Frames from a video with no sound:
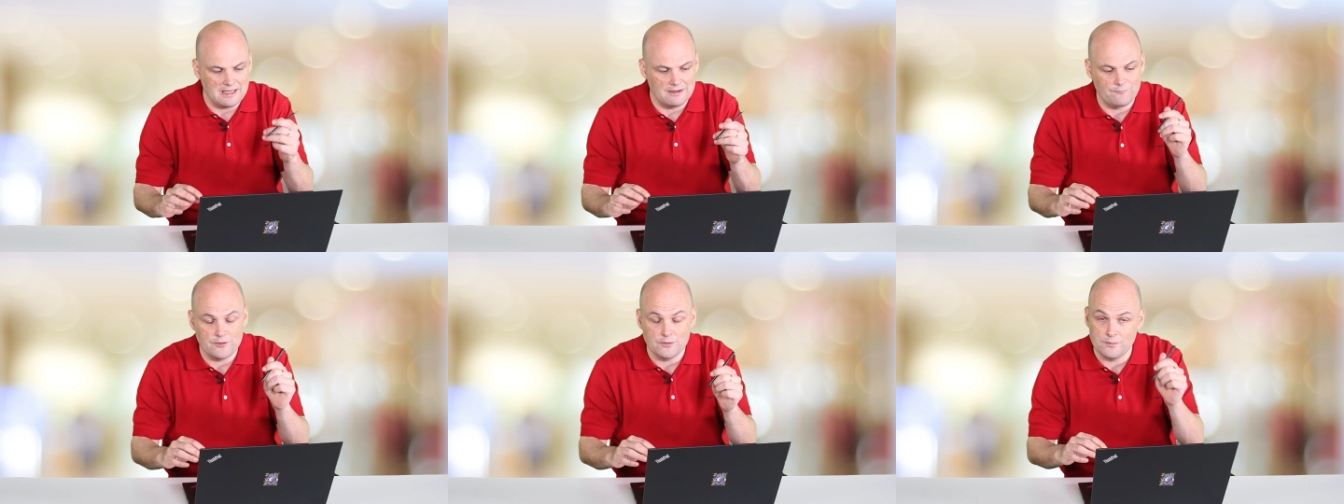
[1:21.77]

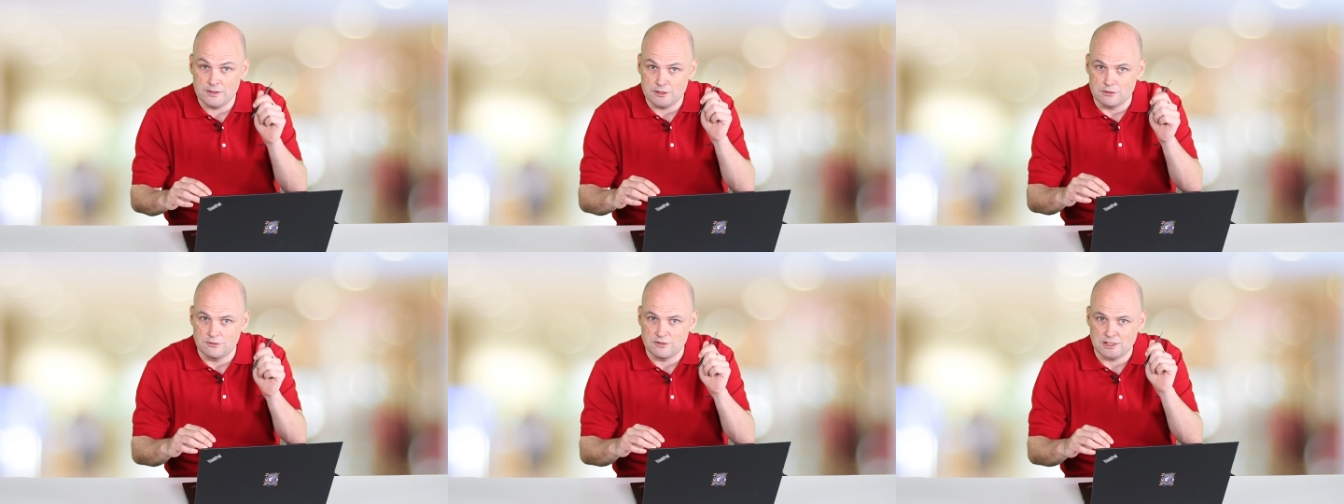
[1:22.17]
if you
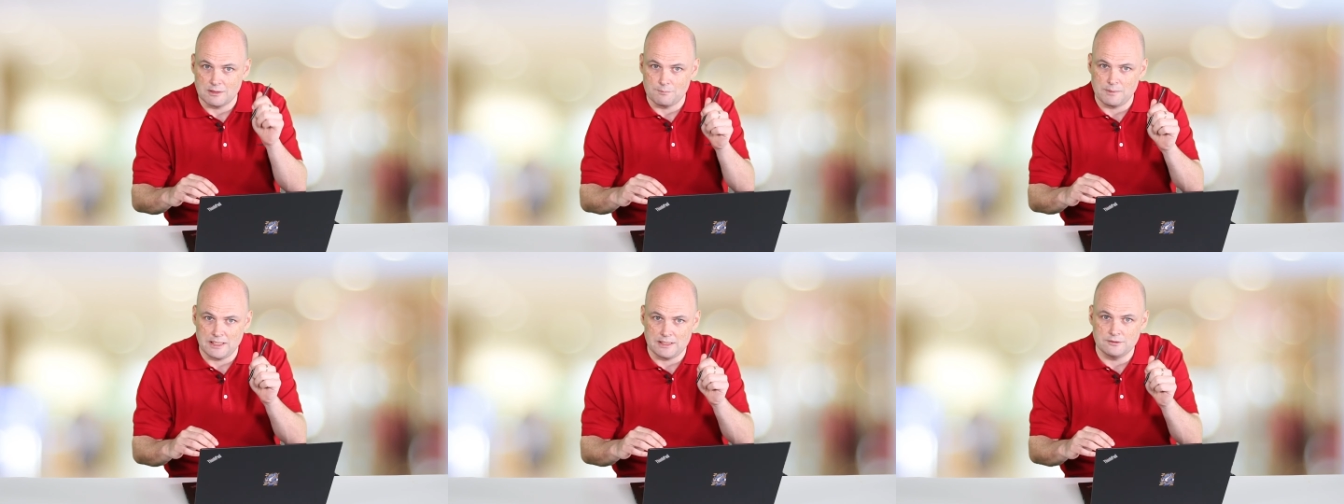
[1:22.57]
are
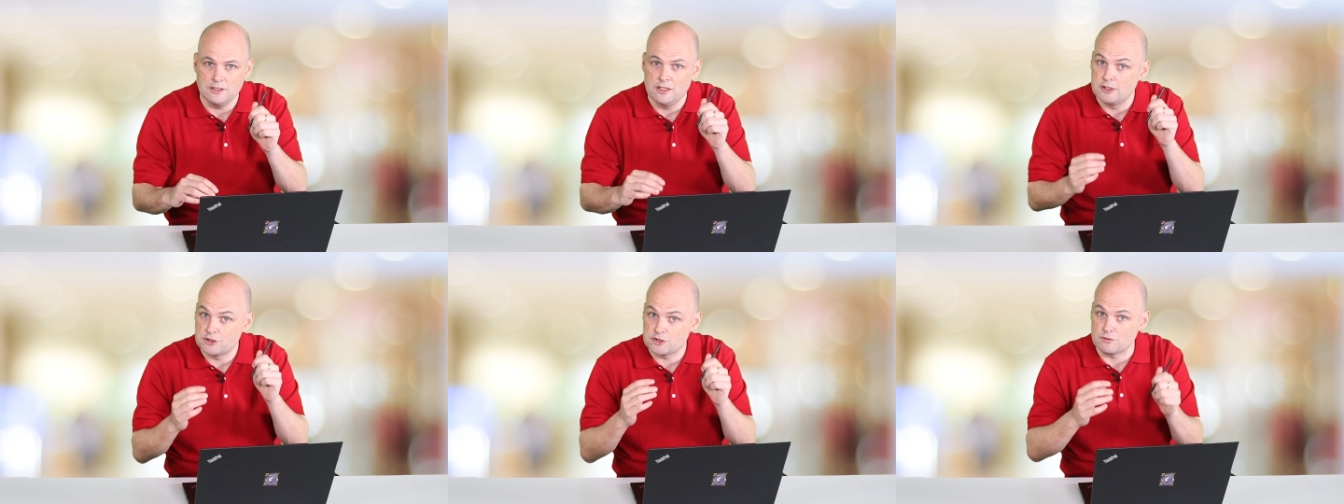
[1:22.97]
using a
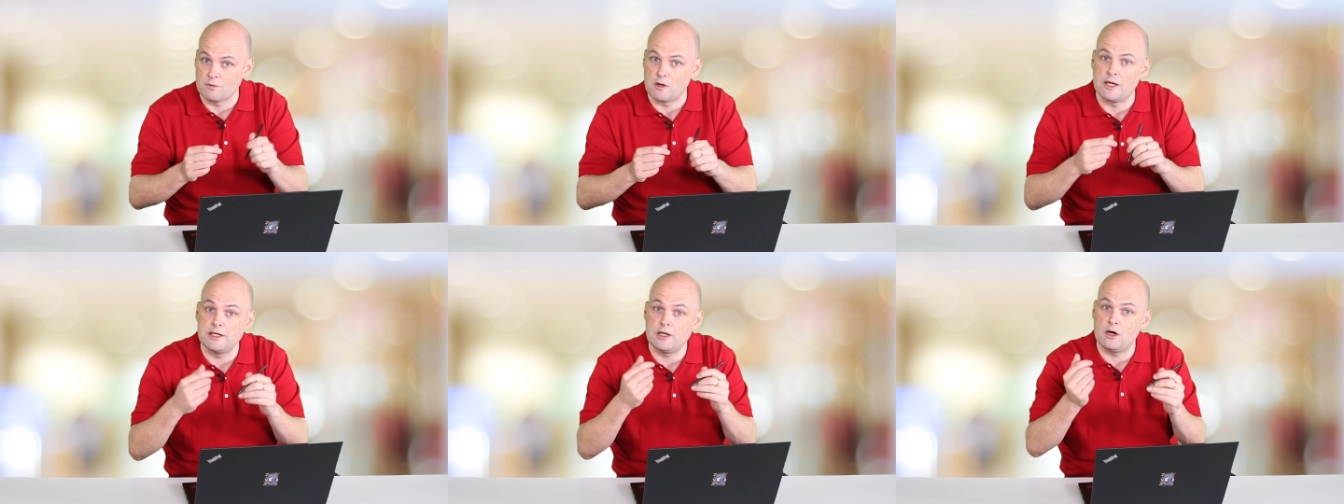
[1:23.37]
pen to
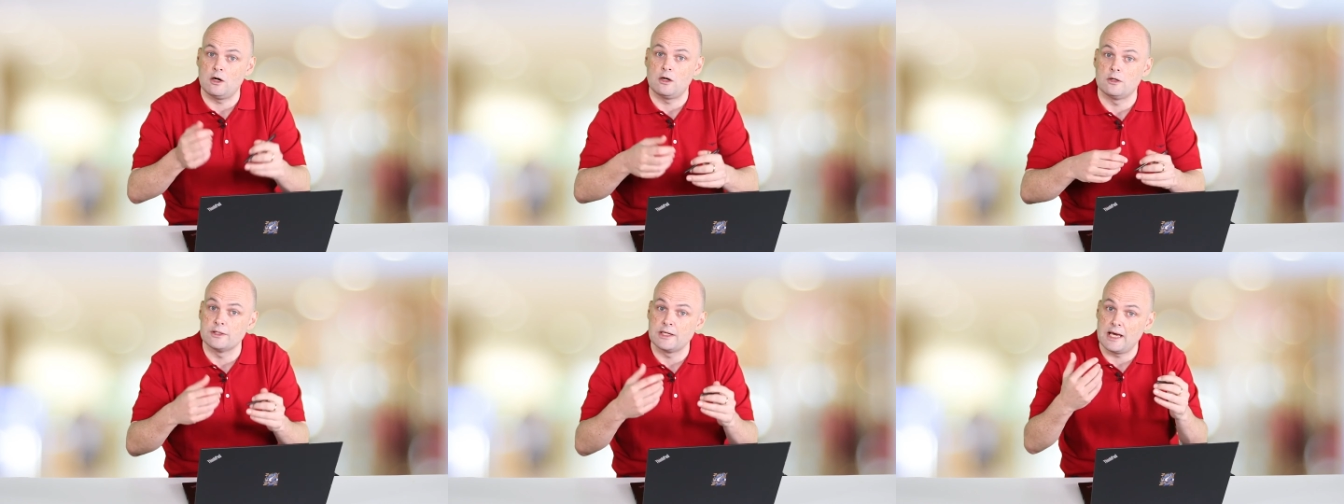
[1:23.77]
write
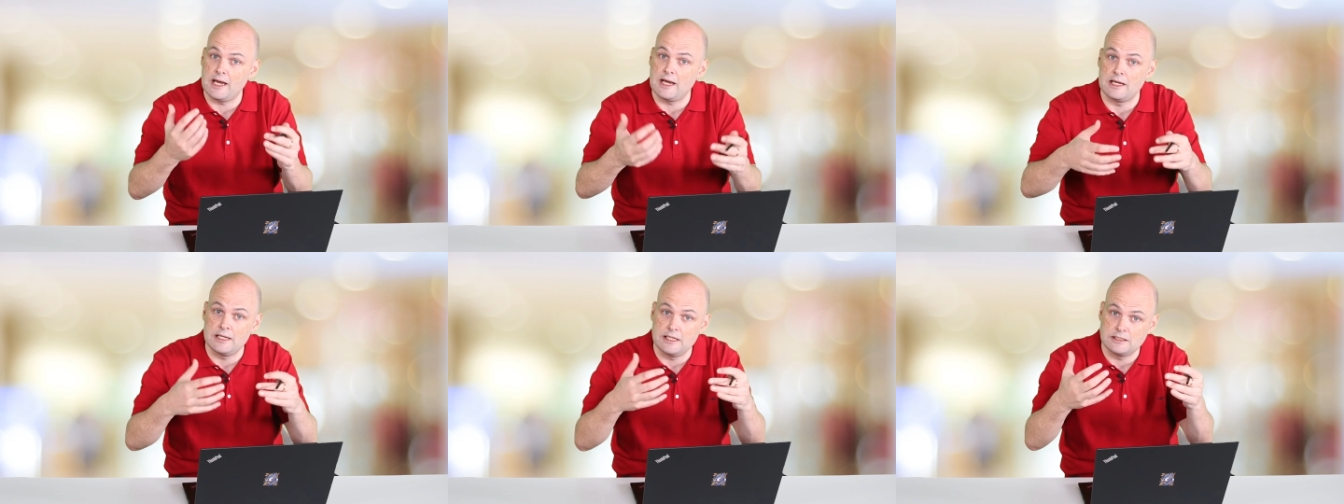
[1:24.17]
on
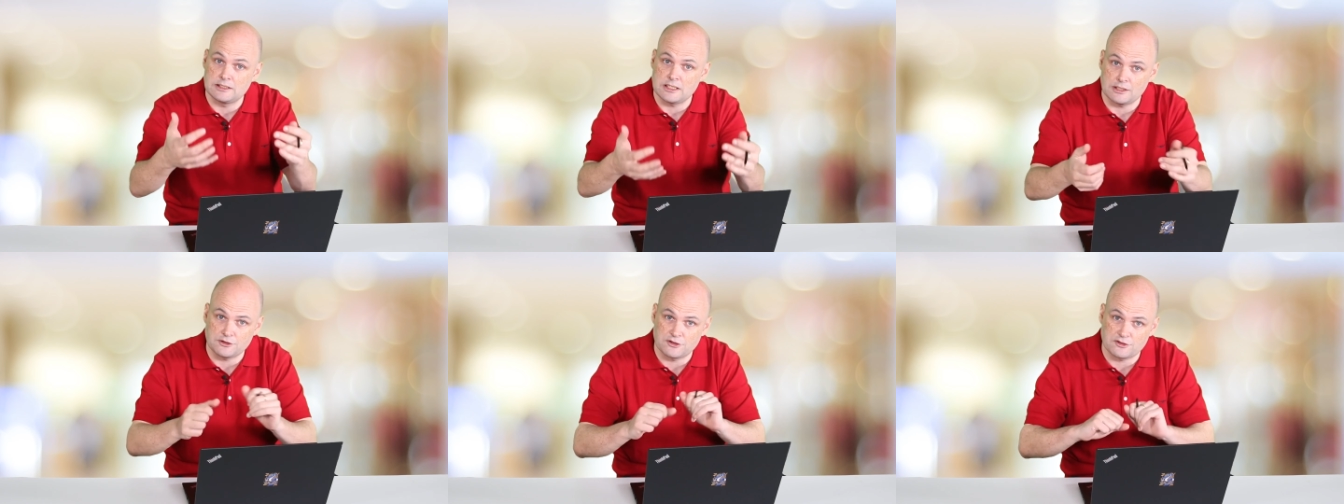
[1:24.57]
a
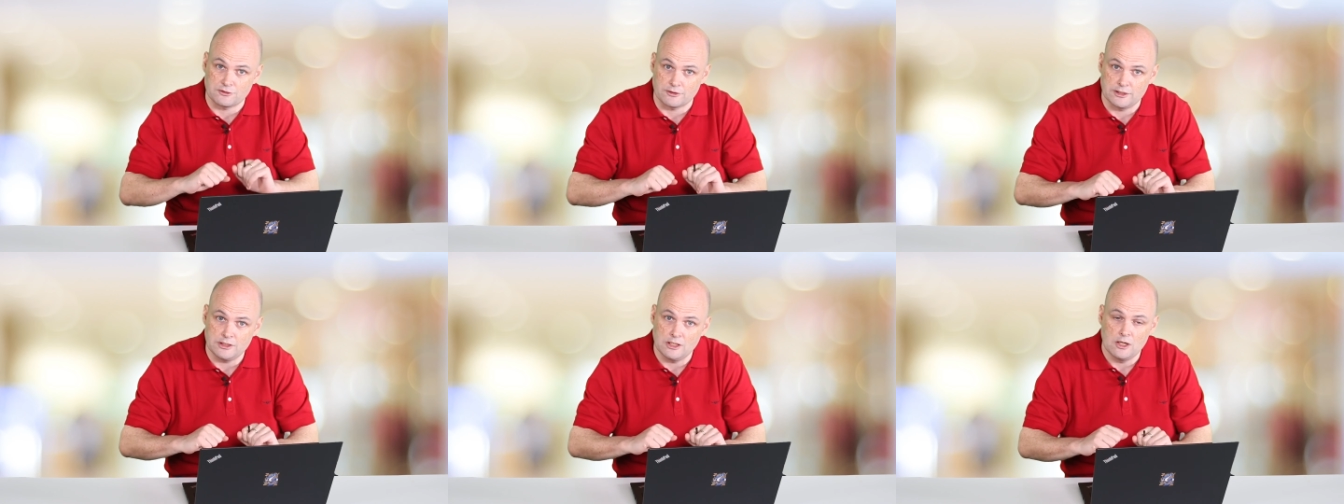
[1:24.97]

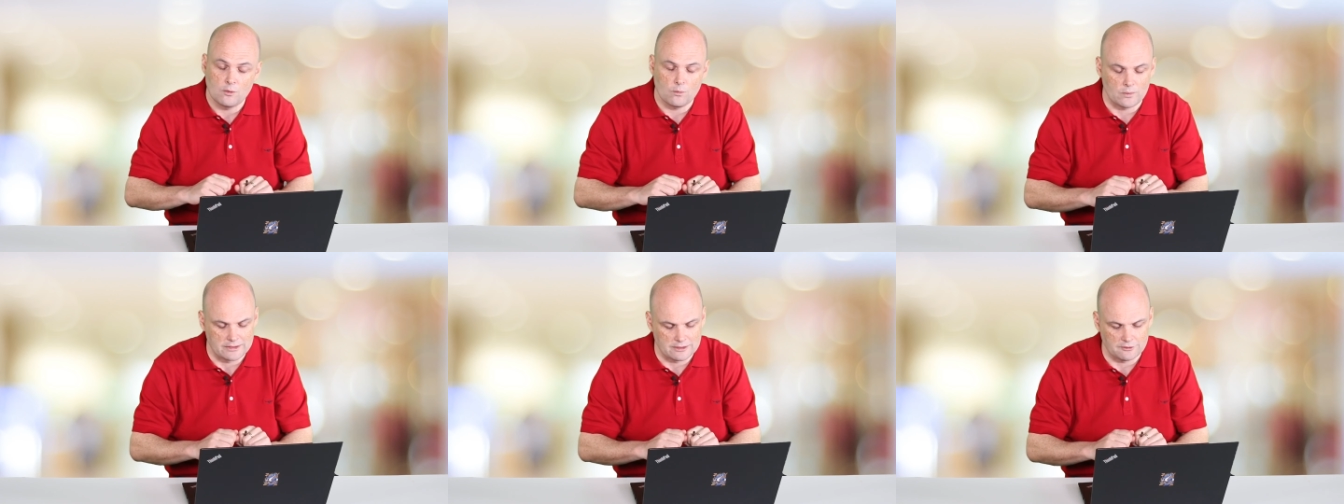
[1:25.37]
touchscreen
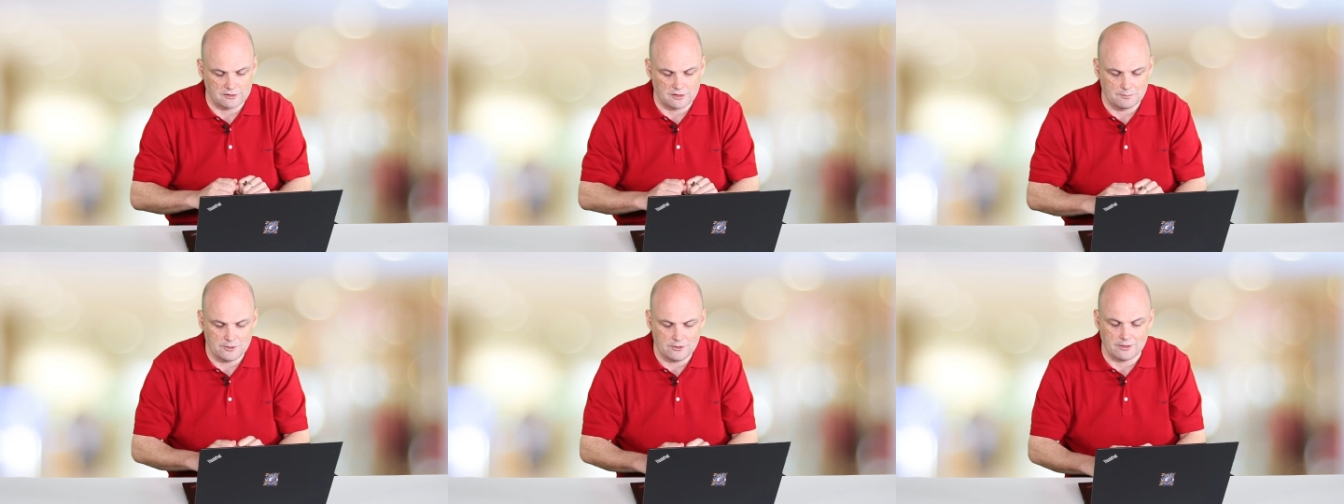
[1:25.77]

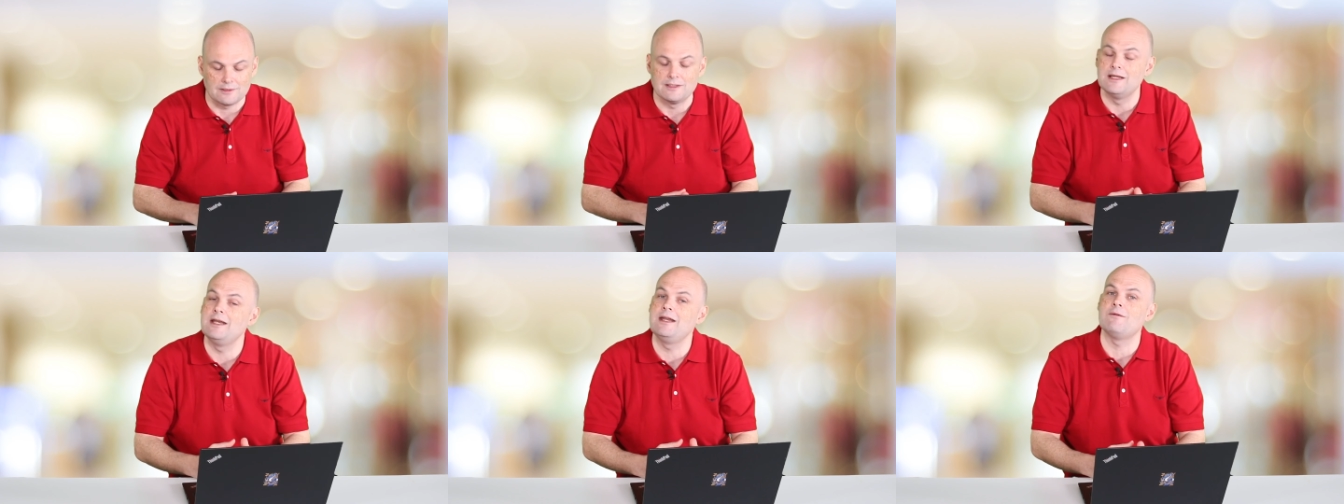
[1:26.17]
Windows computer.